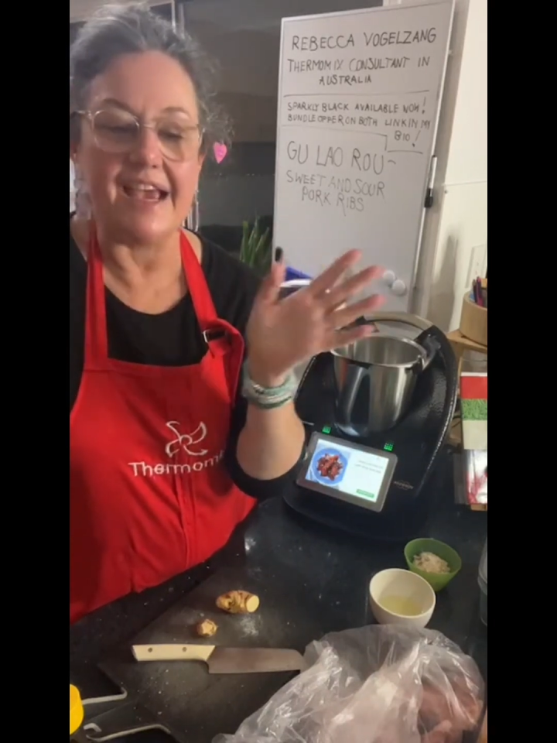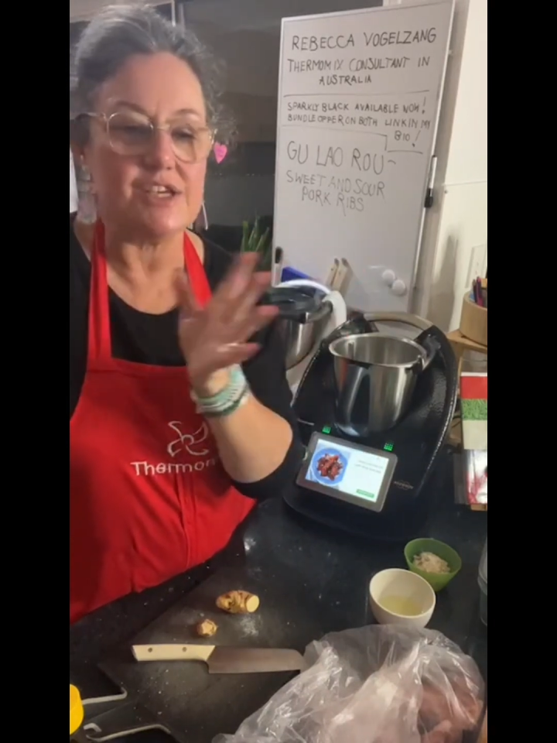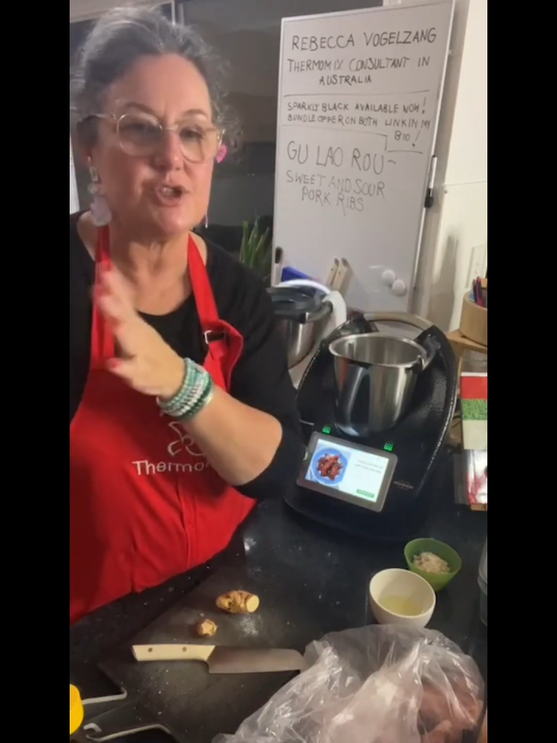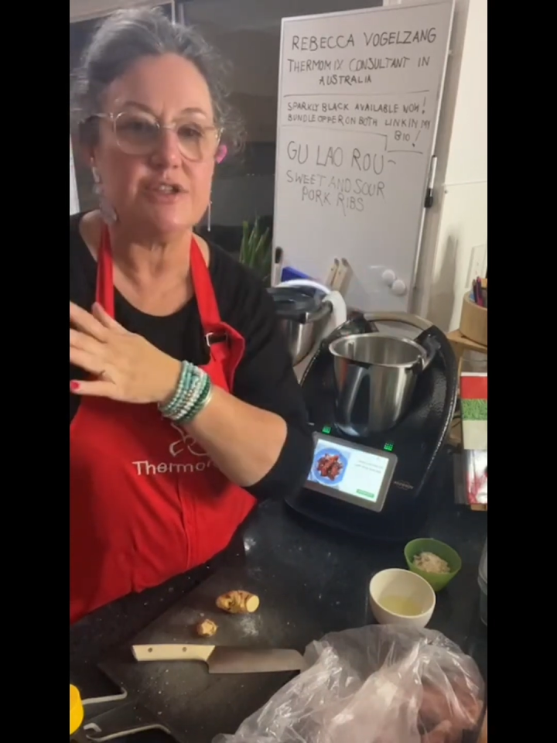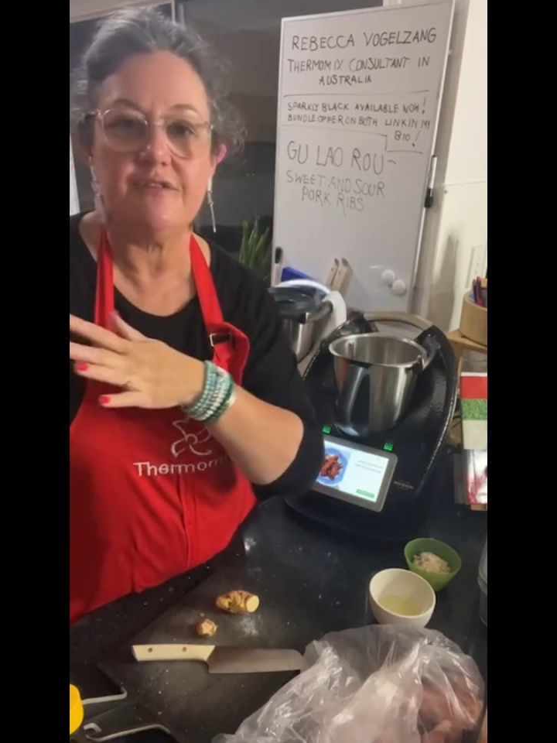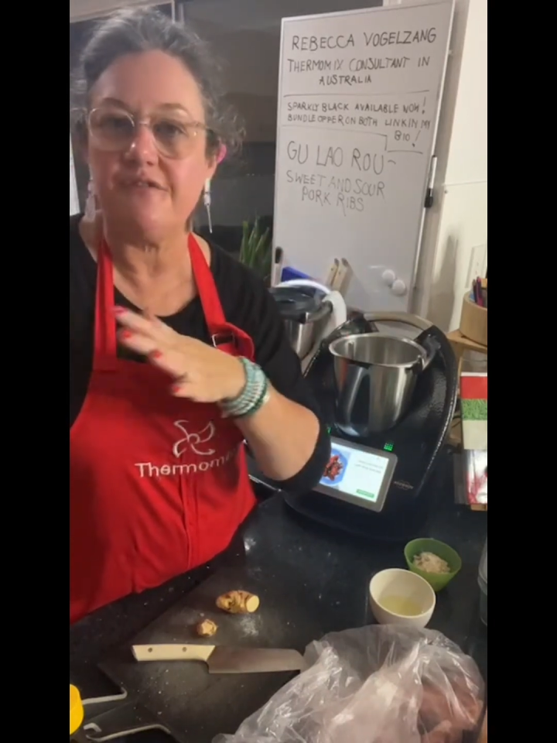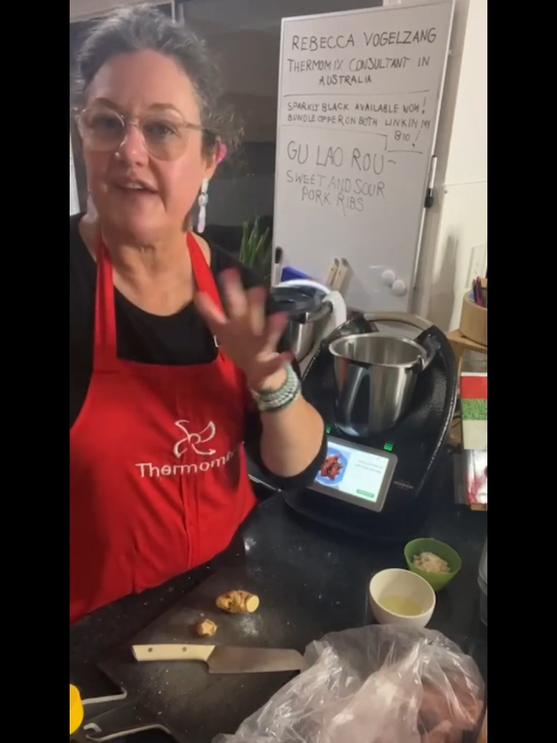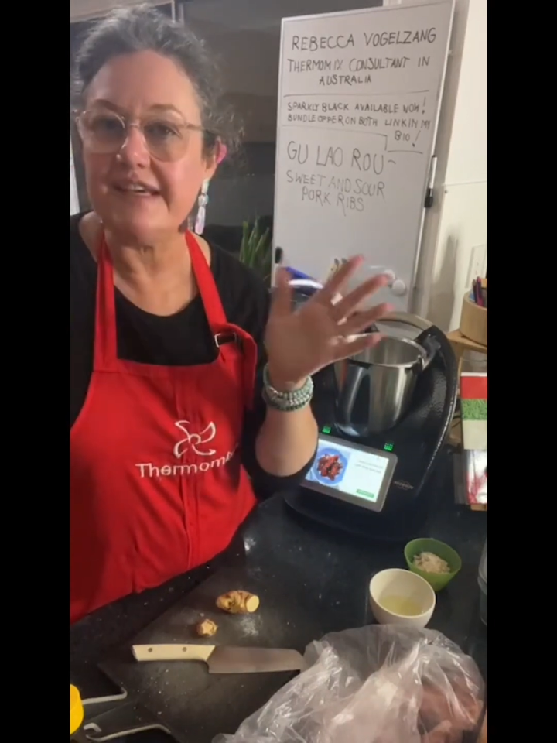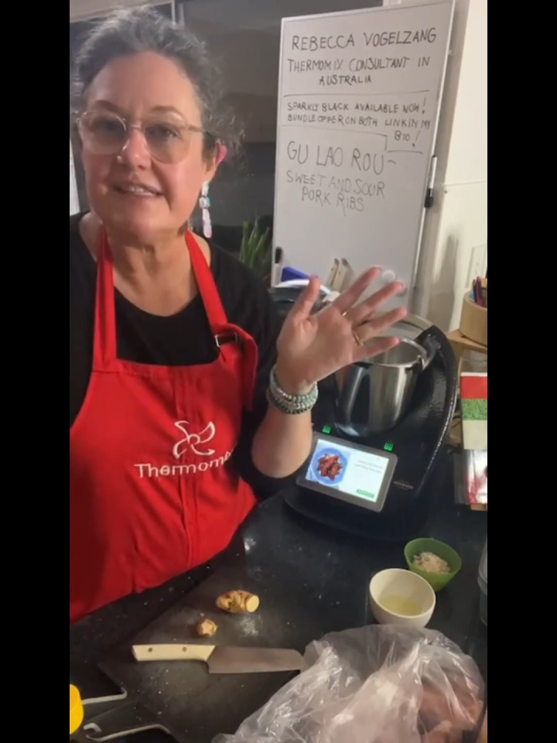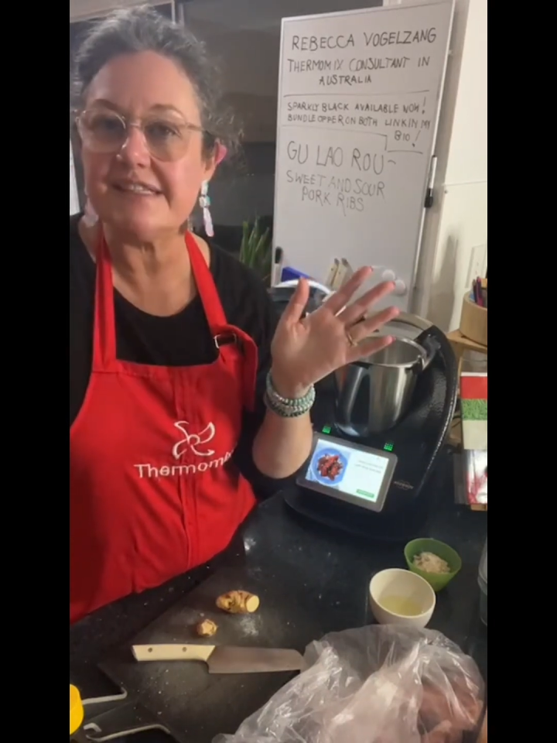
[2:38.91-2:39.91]
Asian
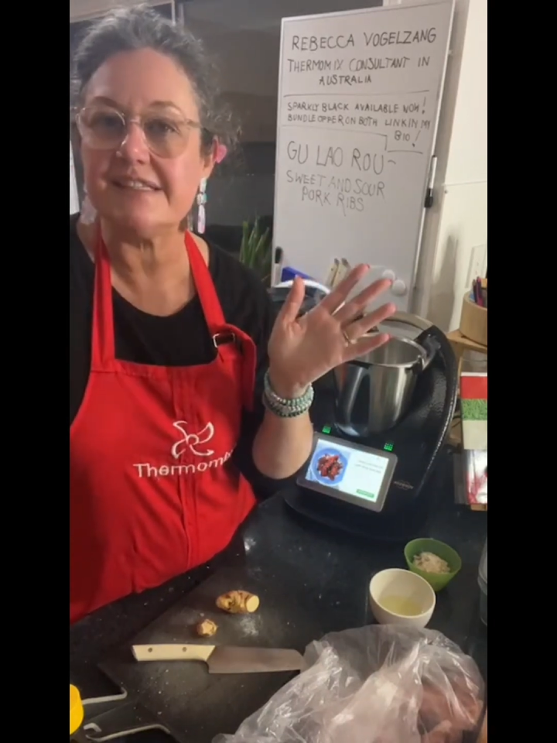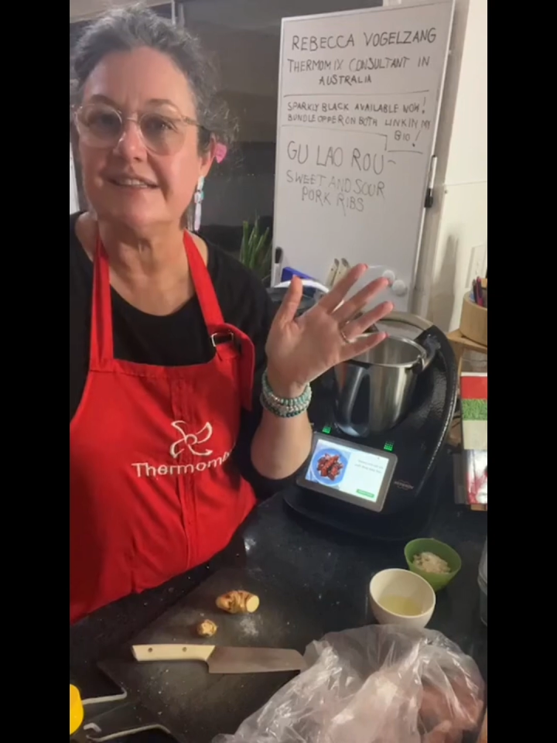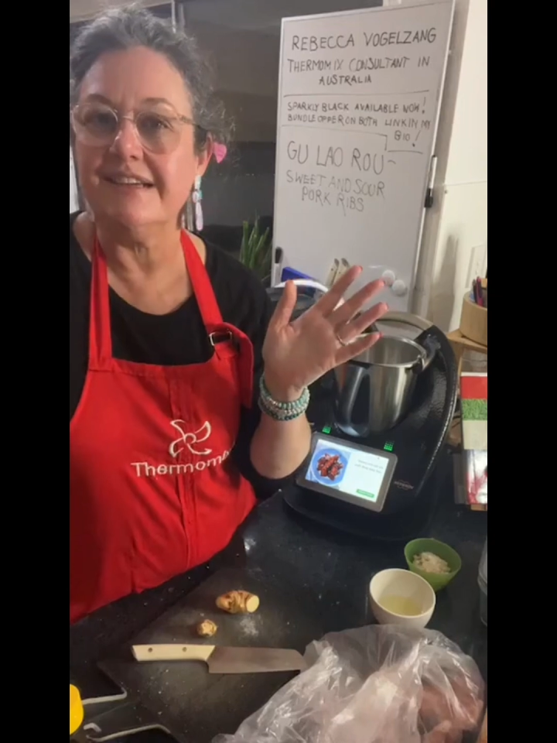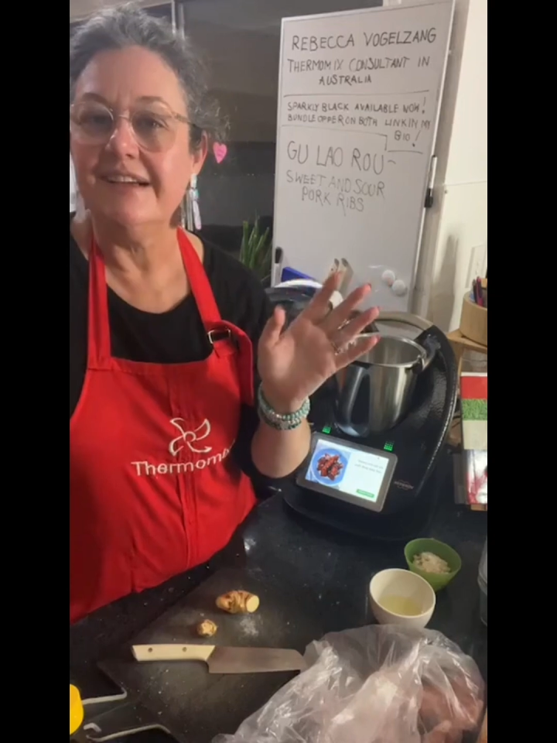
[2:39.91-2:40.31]
feast.